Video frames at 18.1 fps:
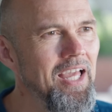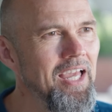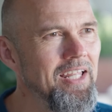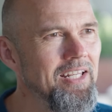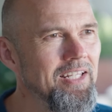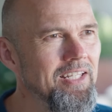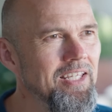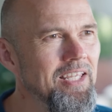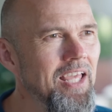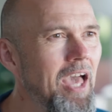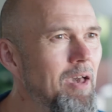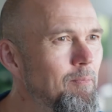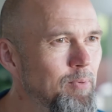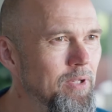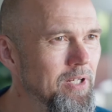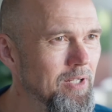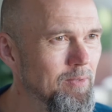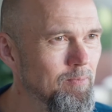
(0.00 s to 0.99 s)
And it
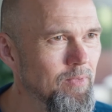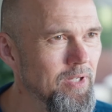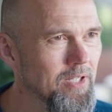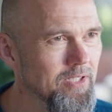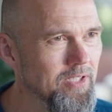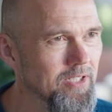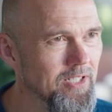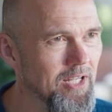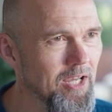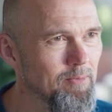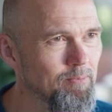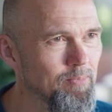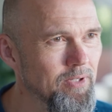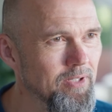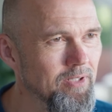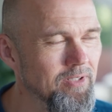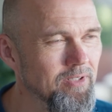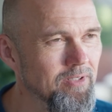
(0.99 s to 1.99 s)
had been a message I've
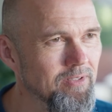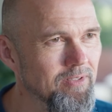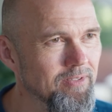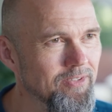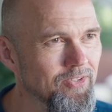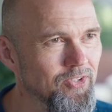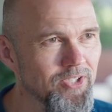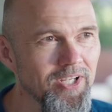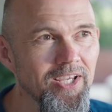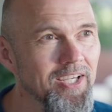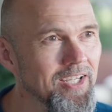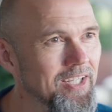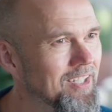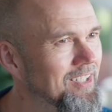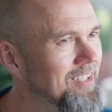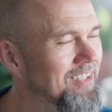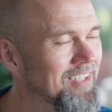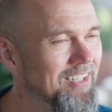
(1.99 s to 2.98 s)
been
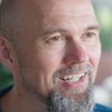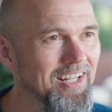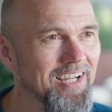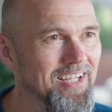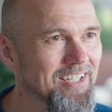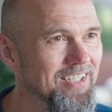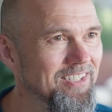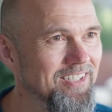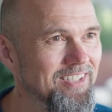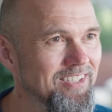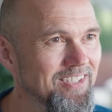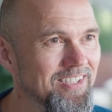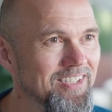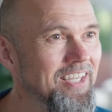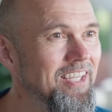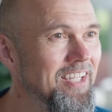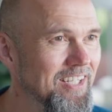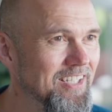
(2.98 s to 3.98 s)
sharing the last
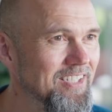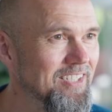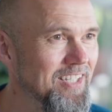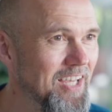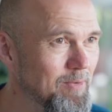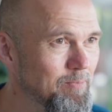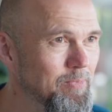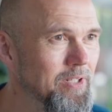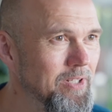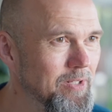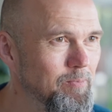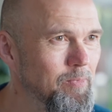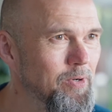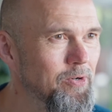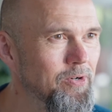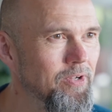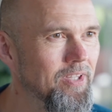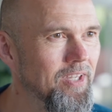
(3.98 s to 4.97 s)
years I've been in
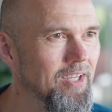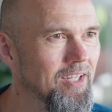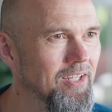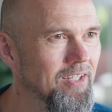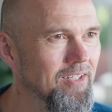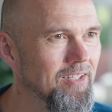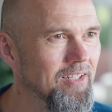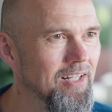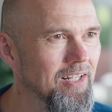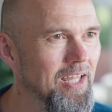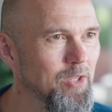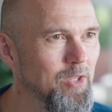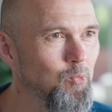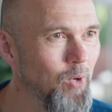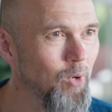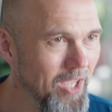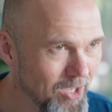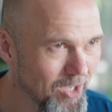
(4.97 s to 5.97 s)
America. Like,
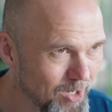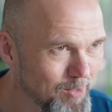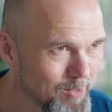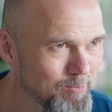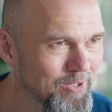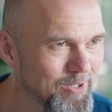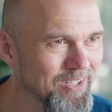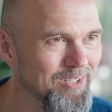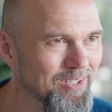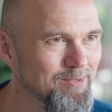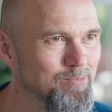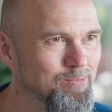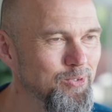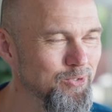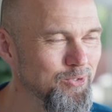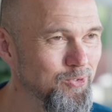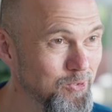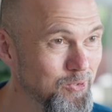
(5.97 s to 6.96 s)
wake up,
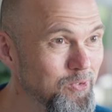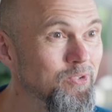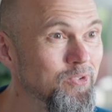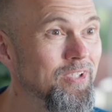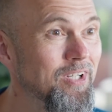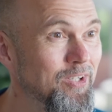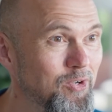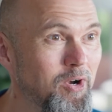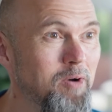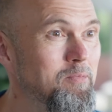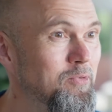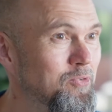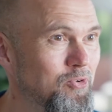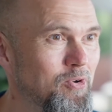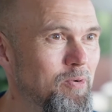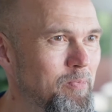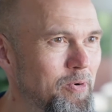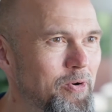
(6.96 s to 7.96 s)
persecution are coming
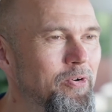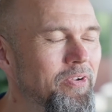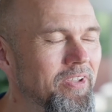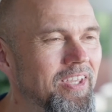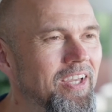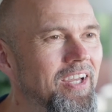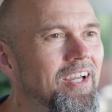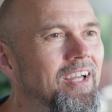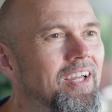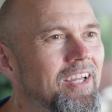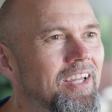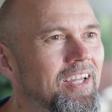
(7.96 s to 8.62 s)
to America.